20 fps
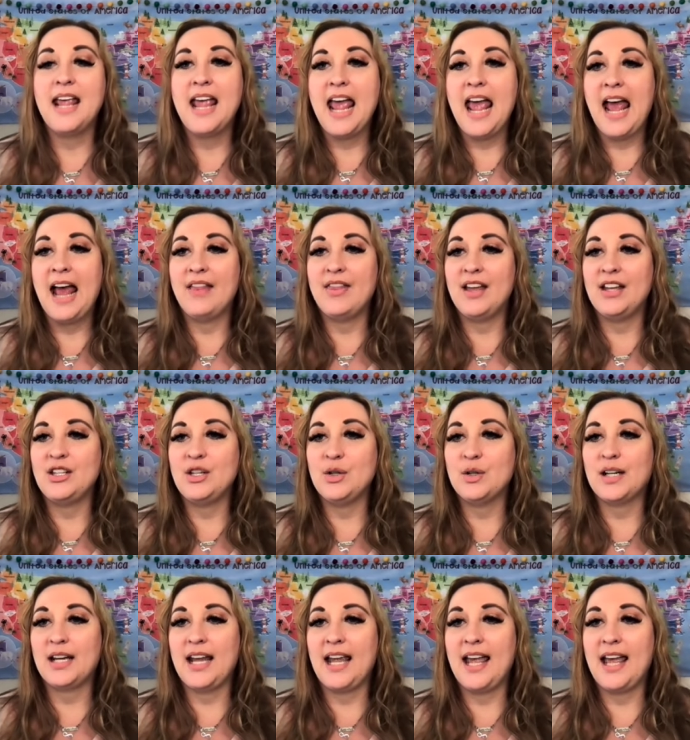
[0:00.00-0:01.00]
And then you
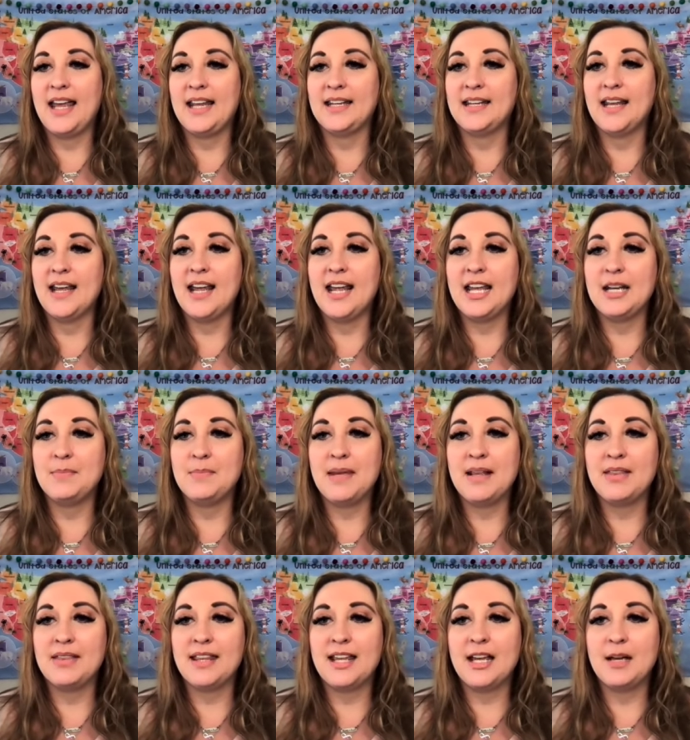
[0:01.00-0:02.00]
can
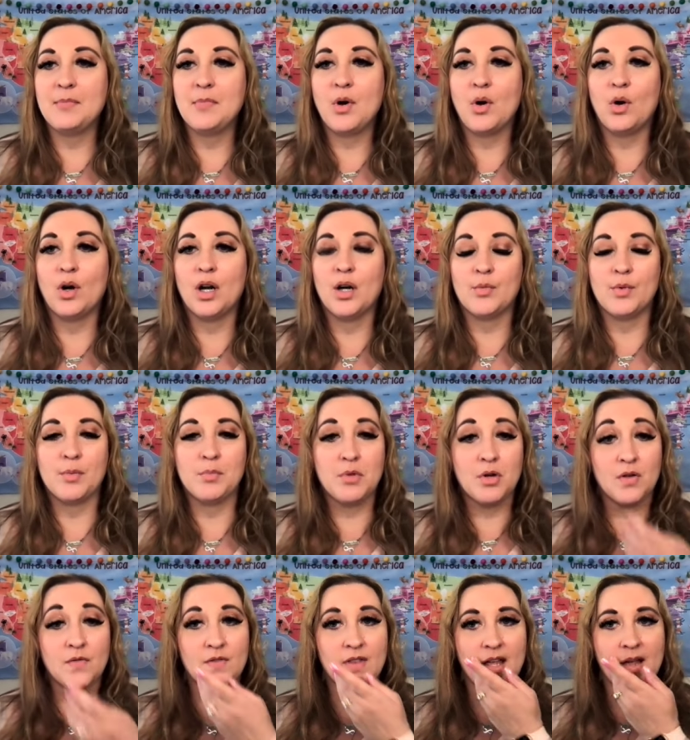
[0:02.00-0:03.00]
admit them or
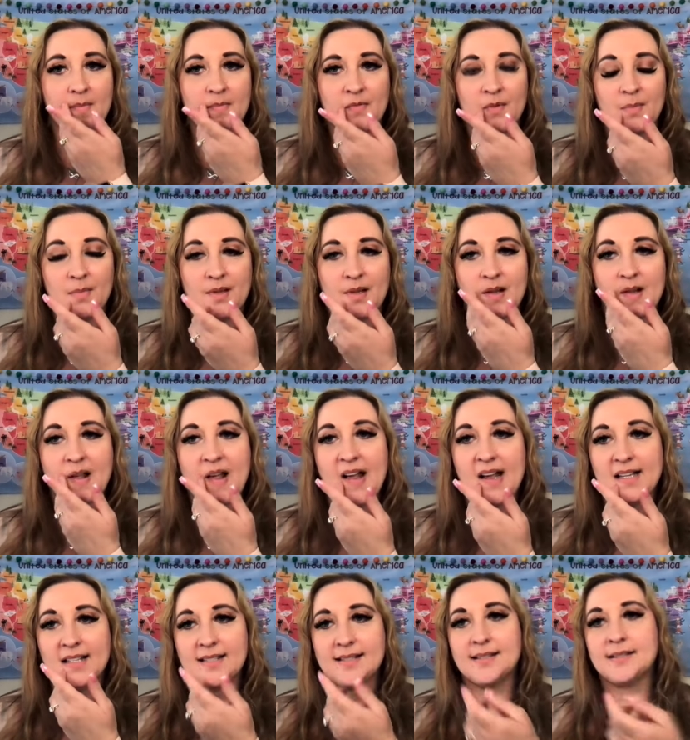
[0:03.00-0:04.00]
remove them from the
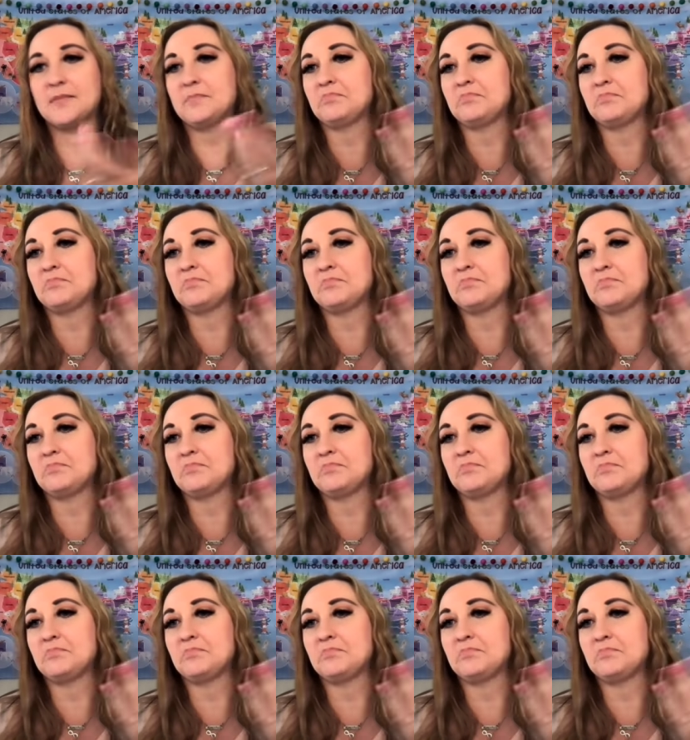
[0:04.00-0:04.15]
class.